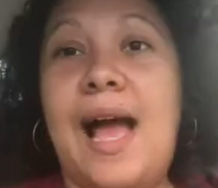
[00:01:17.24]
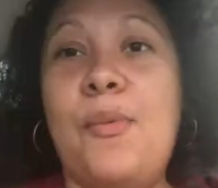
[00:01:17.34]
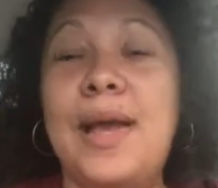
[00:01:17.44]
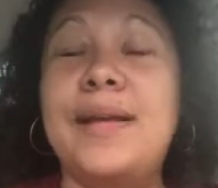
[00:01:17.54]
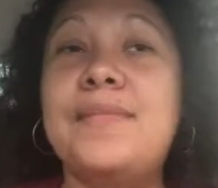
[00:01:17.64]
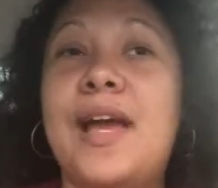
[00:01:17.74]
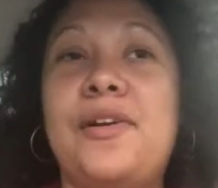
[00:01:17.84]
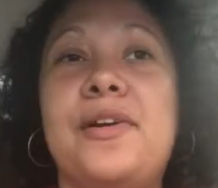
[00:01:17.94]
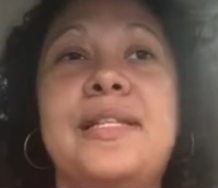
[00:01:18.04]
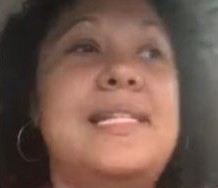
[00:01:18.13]
I wake up that
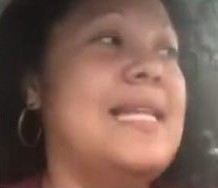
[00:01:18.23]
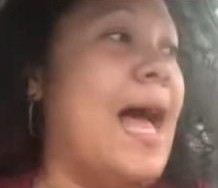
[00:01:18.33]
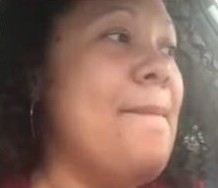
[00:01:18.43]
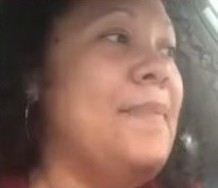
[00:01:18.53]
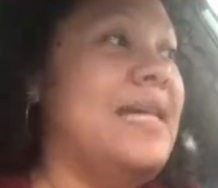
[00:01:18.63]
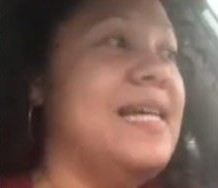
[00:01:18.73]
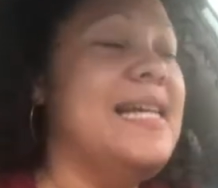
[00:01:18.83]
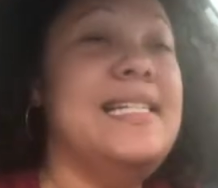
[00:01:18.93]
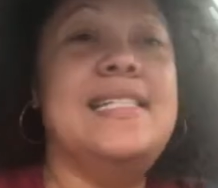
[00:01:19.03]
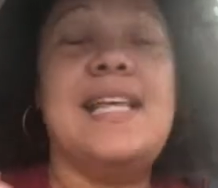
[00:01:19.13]
early not
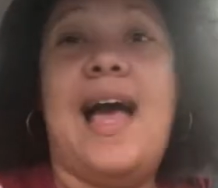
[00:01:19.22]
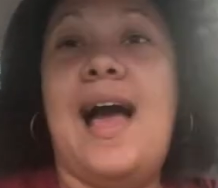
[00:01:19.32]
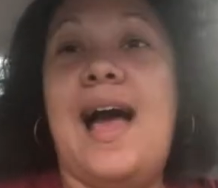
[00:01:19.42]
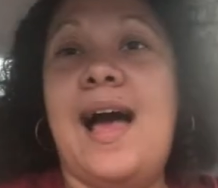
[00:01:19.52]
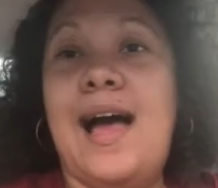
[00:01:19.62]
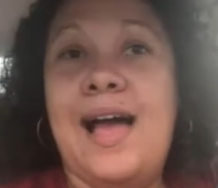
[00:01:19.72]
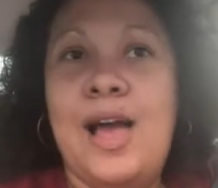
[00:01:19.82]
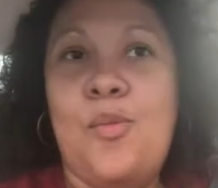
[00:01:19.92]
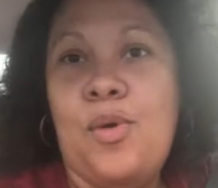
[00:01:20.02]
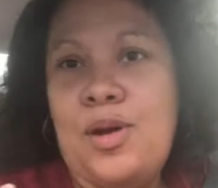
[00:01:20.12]
because
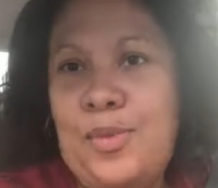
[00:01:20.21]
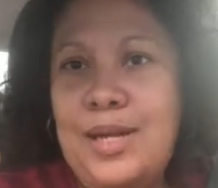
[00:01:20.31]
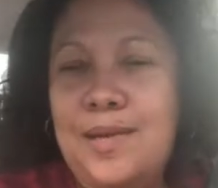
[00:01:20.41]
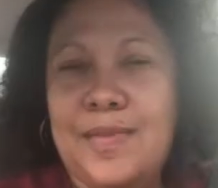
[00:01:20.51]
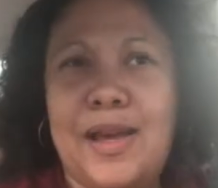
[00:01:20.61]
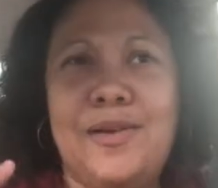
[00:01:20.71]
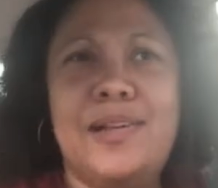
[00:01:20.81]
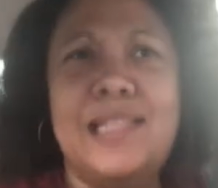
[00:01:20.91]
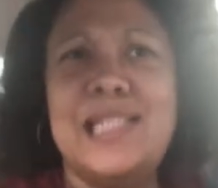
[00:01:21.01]
I want to wake up that early.